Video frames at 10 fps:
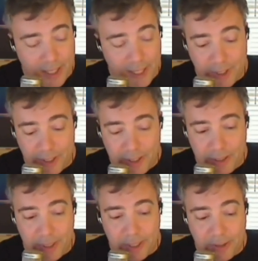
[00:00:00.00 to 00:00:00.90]
have done that
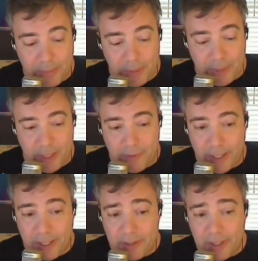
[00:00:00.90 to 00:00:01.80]
in the past. Some people have,
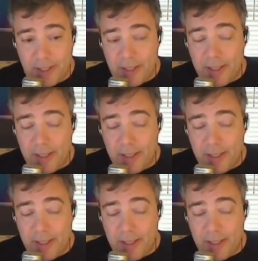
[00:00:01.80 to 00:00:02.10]
I guess.